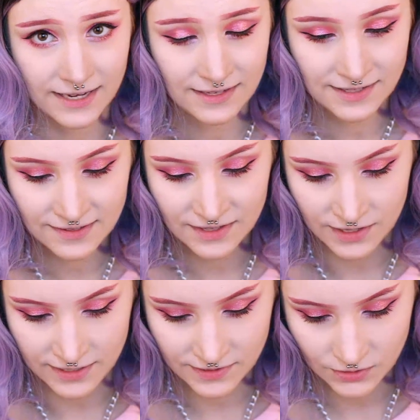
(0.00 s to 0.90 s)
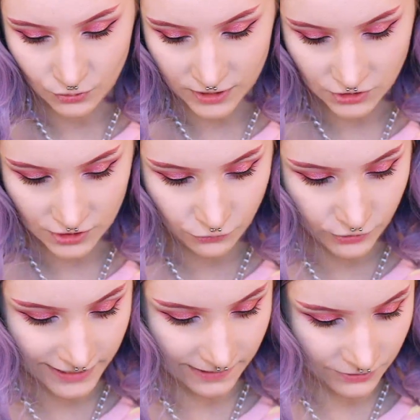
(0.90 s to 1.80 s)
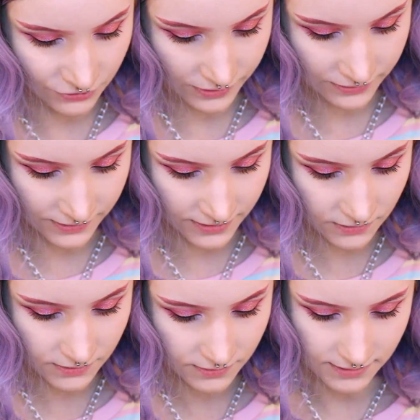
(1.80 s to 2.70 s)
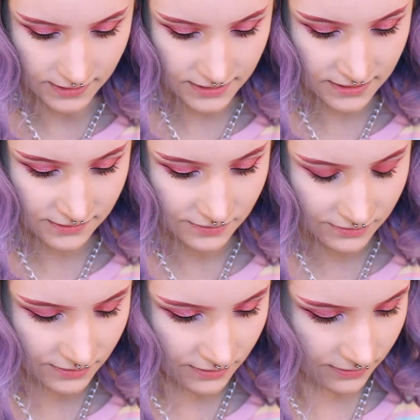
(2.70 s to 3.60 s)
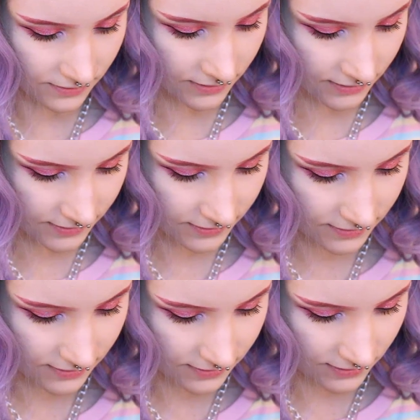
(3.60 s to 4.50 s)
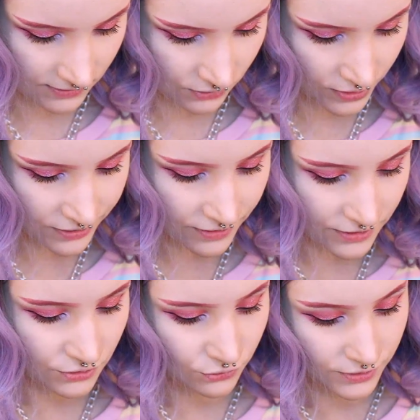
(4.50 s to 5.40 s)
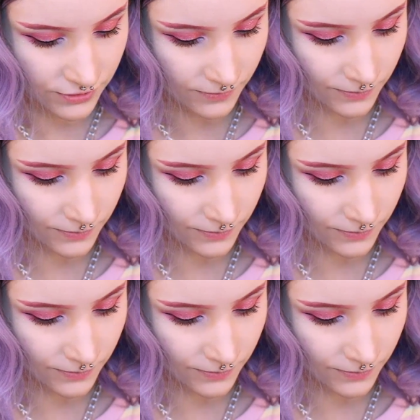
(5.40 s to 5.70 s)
can take the next question while I'm doing this. Gaia Tori asks, since when are you with your